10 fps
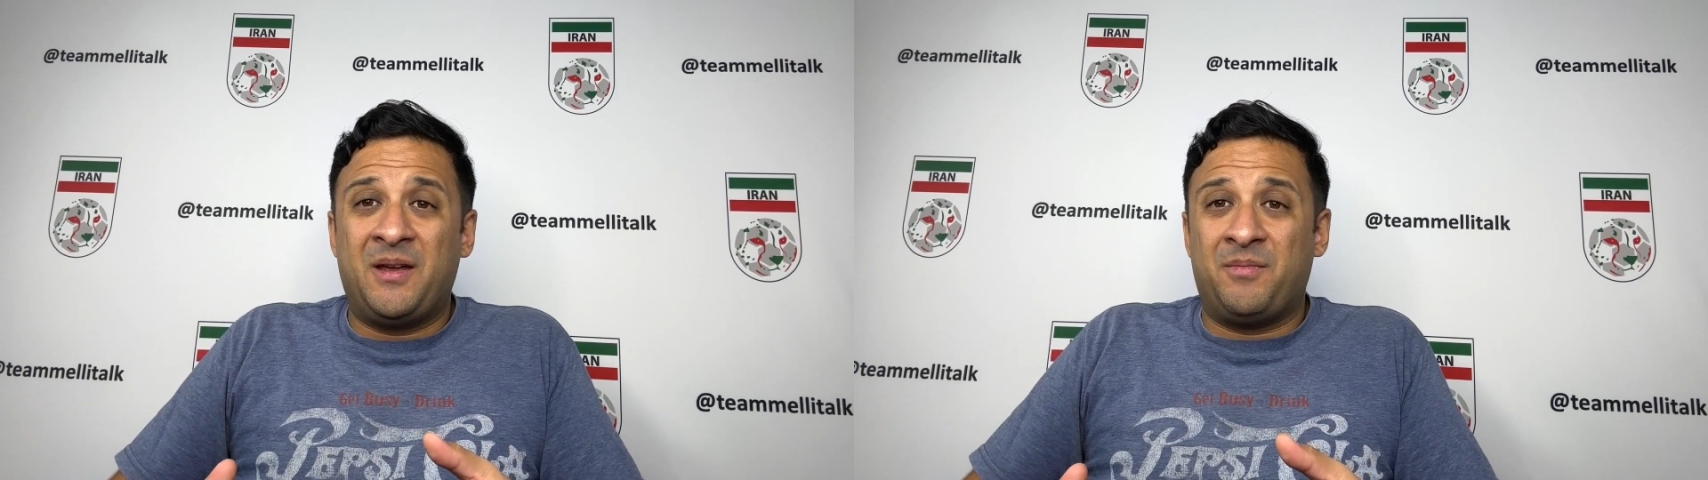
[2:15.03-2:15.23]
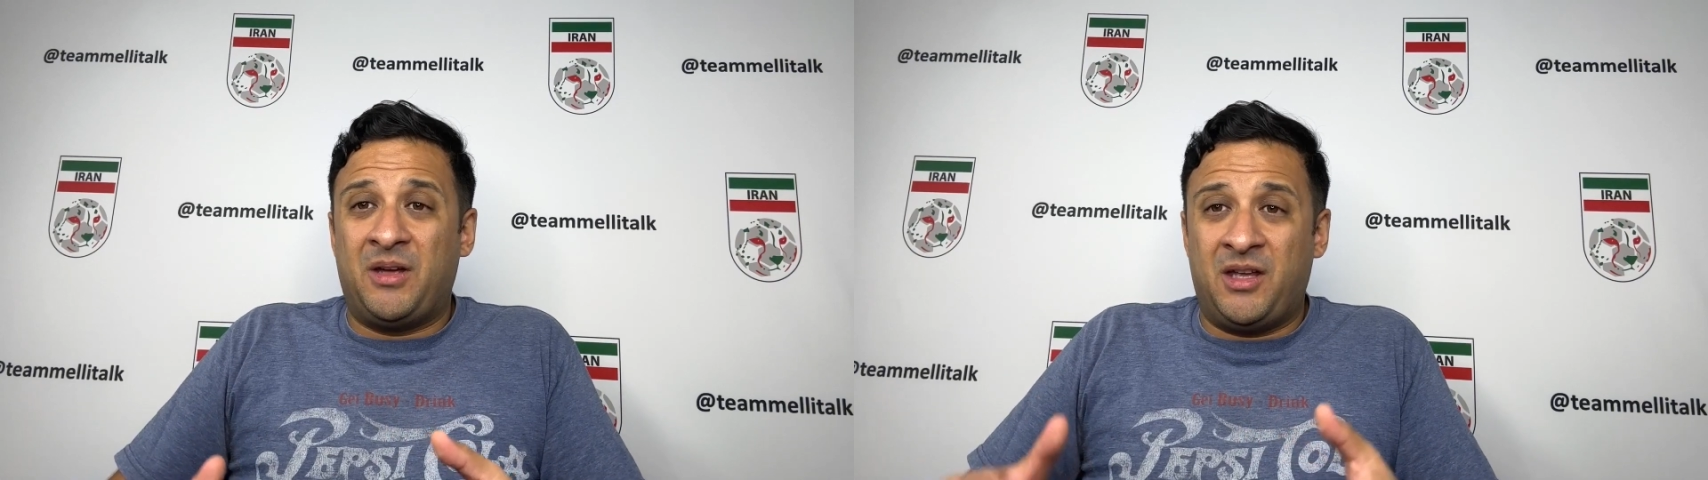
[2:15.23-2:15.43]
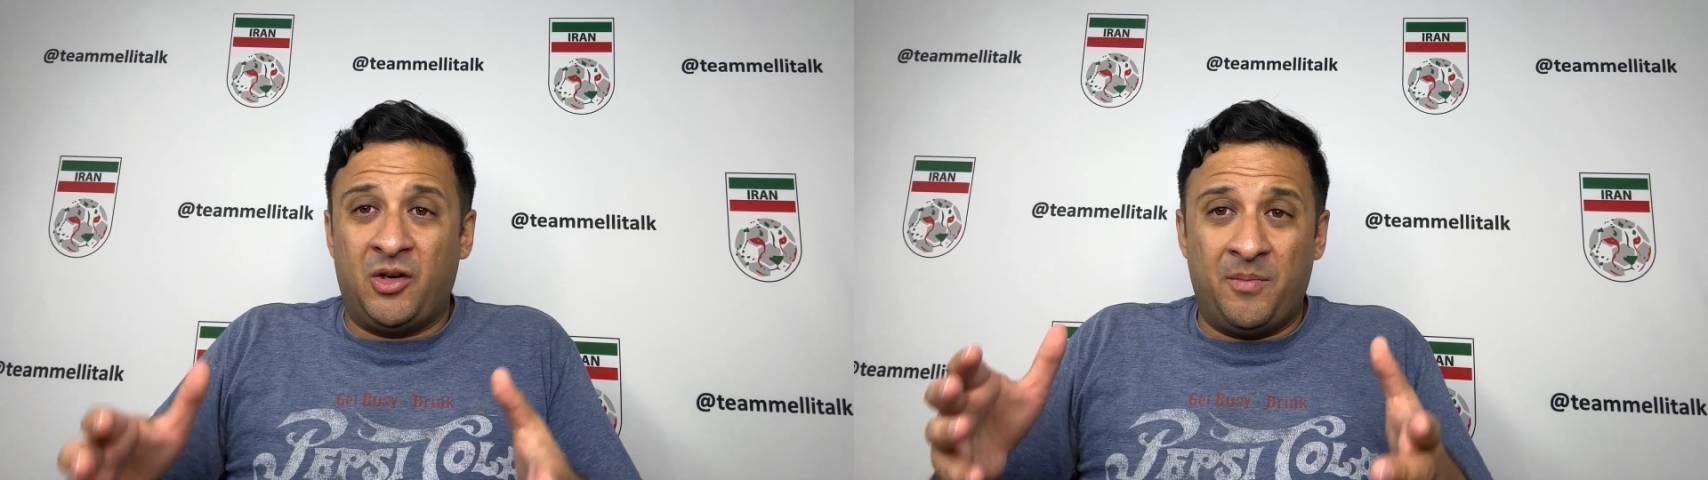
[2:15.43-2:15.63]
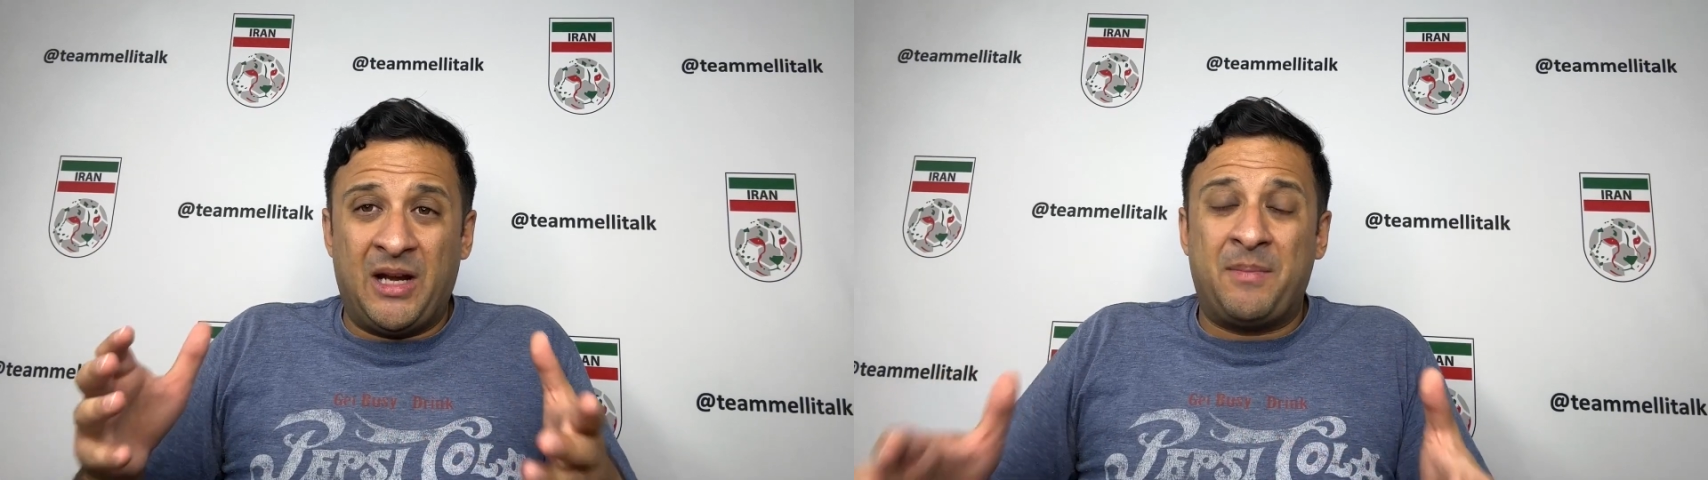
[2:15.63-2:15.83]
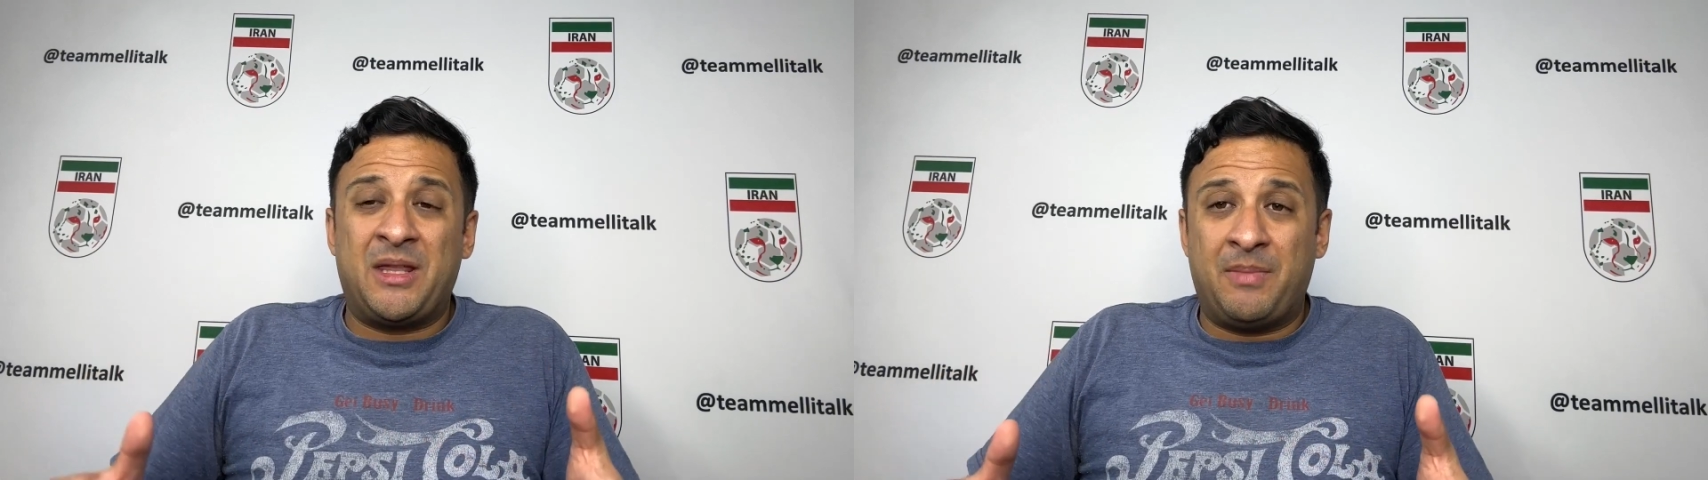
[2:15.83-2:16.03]
You know, it may
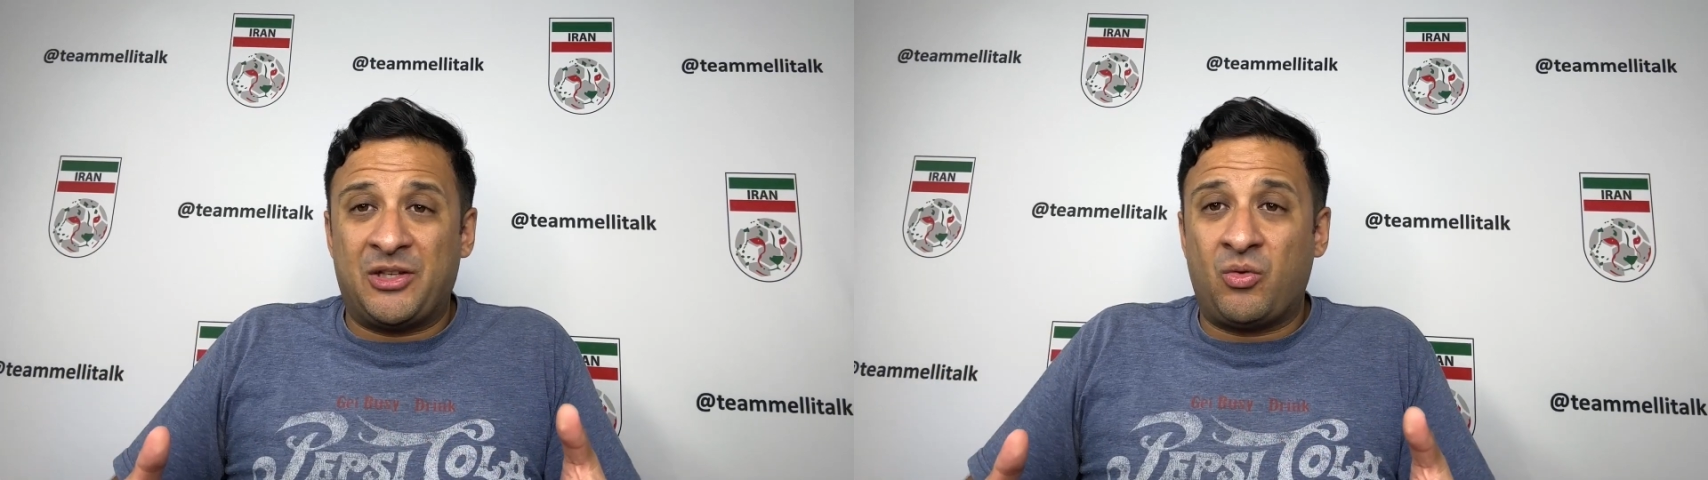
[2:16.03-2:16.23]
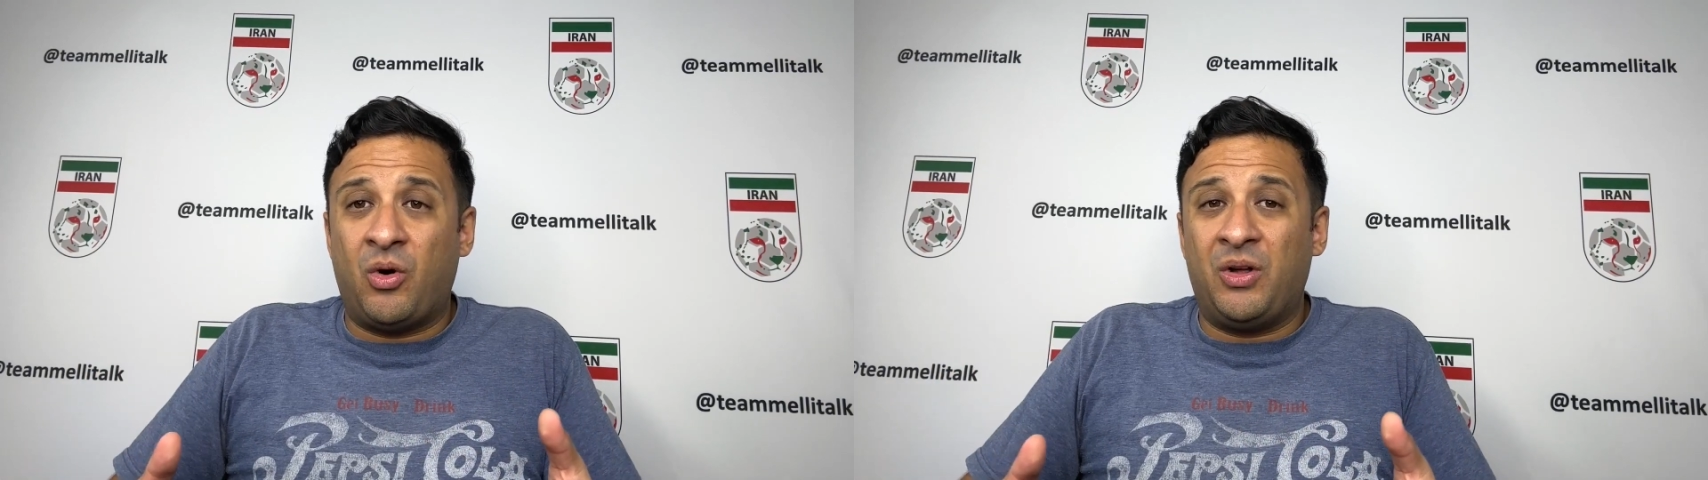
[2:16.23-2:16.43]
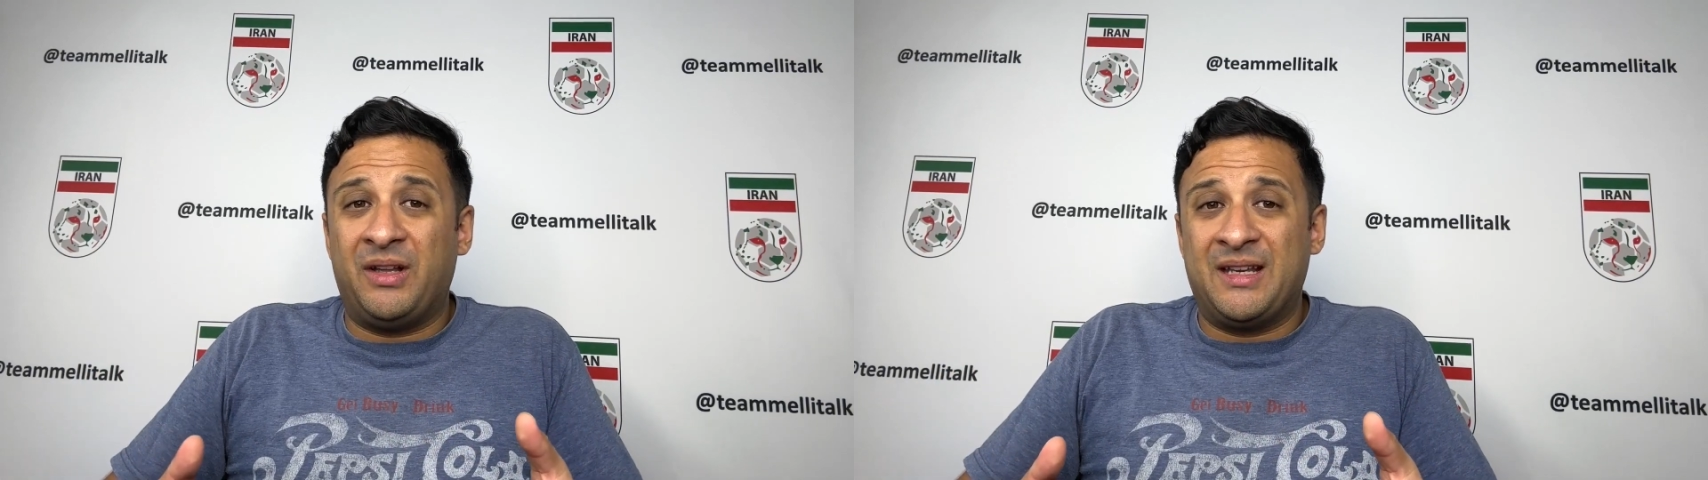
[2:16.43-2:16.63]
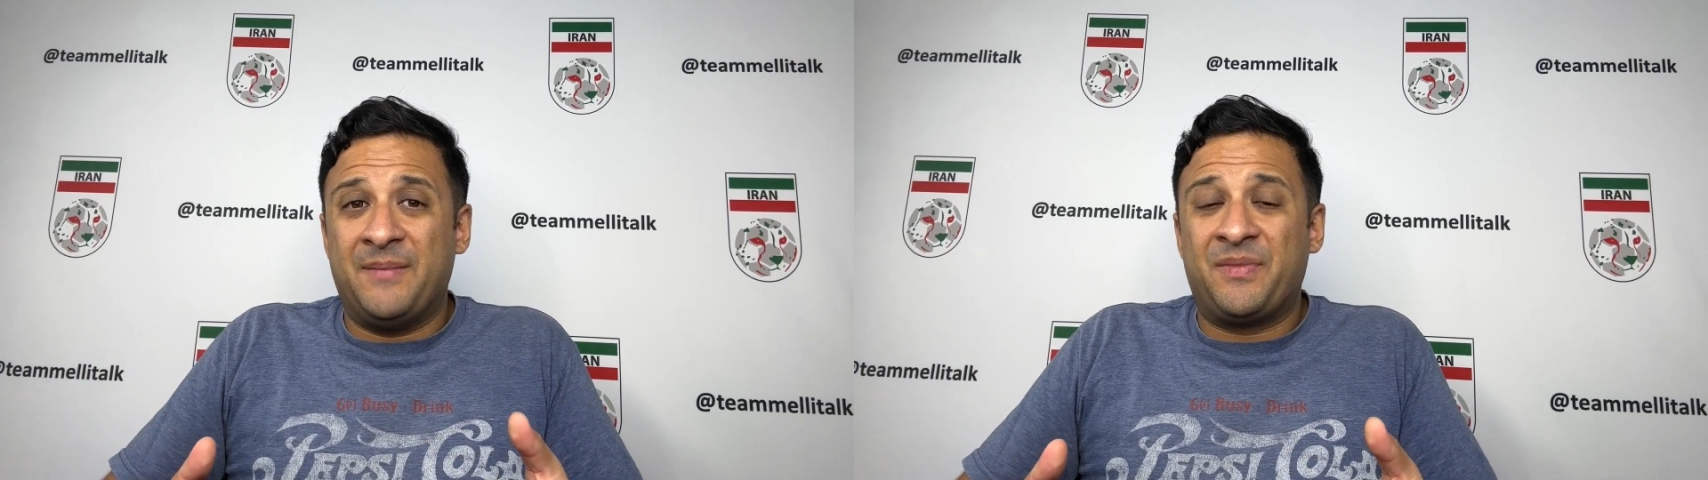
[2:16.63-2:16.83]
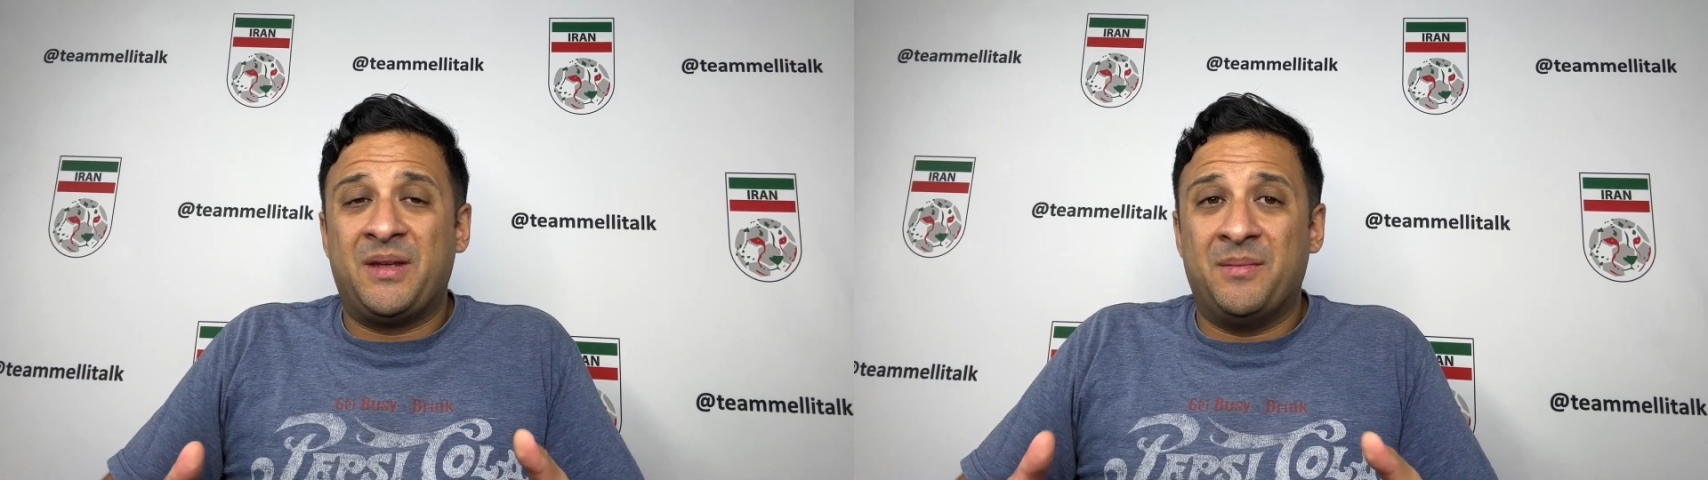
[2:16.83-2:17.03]
not be the best quality,